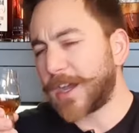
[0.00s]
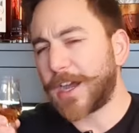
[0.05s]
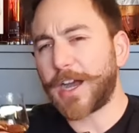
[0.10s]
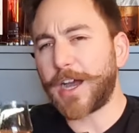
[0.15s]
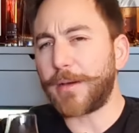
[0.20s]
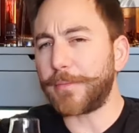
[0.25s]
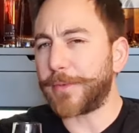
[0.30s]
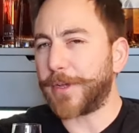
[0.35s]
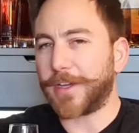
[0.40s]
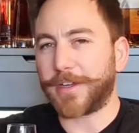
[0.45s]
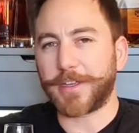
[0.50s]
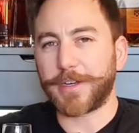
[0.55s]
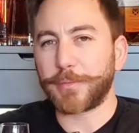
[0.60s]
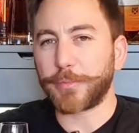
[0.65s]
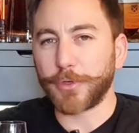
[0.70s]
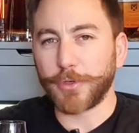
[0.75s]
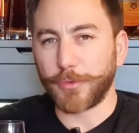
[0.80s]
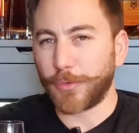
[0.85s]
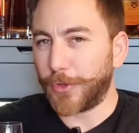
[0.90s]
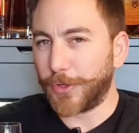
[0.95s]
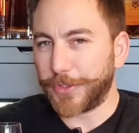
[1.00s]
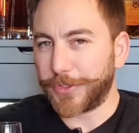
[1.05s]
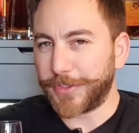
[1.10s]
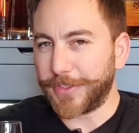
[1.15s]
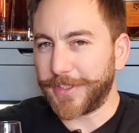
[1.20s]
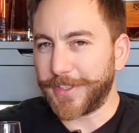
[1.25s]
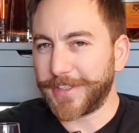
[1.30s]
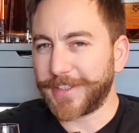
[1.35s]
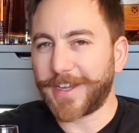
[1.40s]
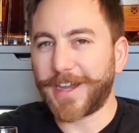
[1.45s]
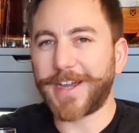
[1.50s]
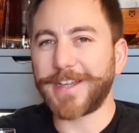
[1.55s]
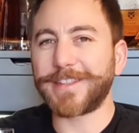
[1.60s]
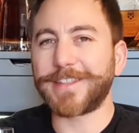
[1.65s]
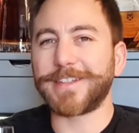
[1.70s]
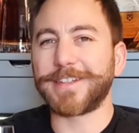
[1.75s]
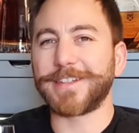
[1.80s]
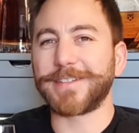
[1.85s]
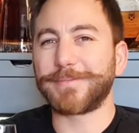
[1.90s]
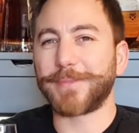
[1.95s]
I'm not gonna put water in it. I
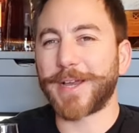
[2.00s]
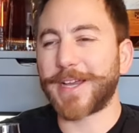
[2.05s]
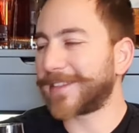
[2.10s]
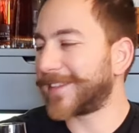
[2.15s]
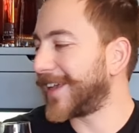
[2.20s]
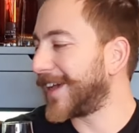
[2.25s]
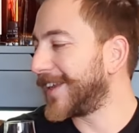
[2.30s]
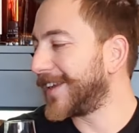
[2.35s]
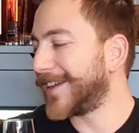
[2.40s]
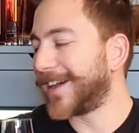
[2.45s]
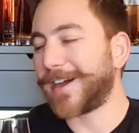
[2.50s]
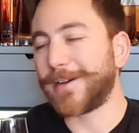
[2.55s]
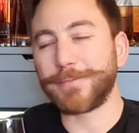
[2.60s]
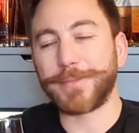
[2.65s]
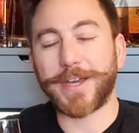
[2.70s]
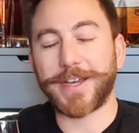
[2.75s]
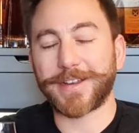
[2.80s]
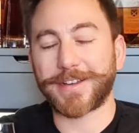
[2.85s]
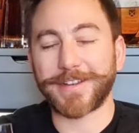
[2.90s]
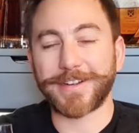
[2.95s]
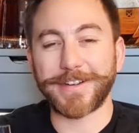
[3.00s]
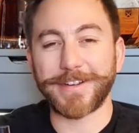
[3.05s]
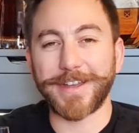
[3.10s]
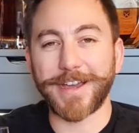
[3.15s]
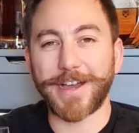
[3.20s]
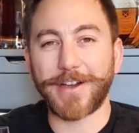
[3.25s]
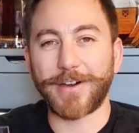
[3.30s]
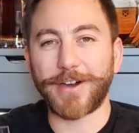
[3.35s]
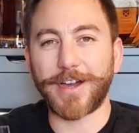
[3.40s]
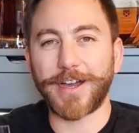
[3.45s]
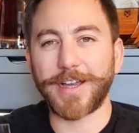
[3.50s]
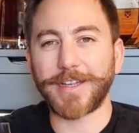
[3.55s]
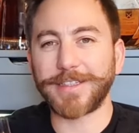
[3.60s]
didn't back then. I'm not gonna now.